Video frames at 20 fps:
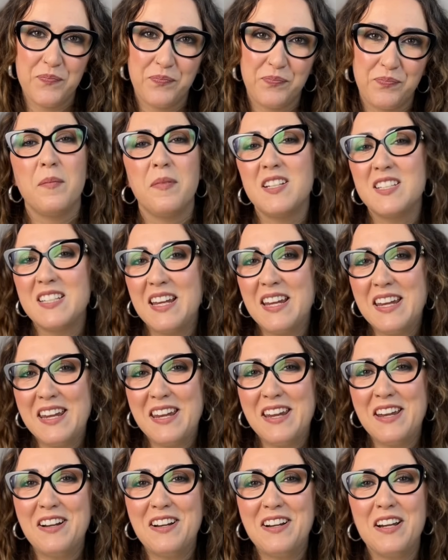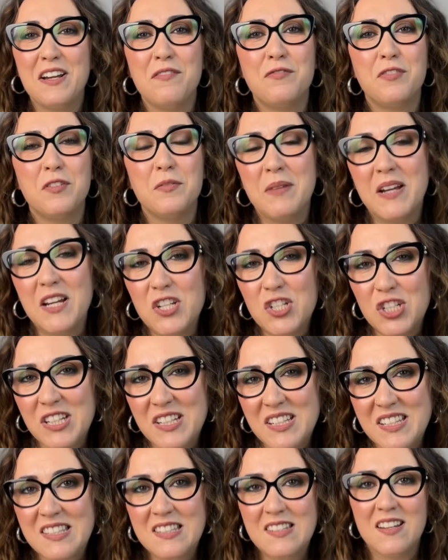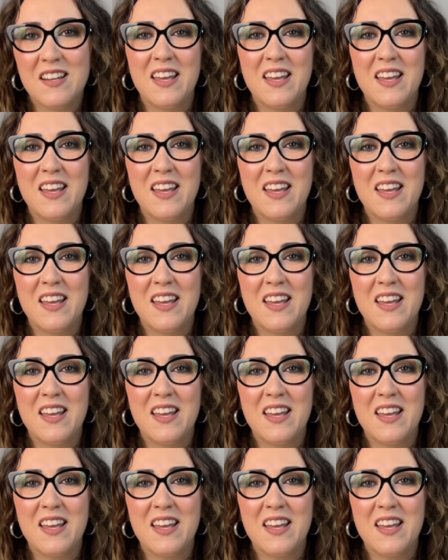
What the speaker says: Because I hear informations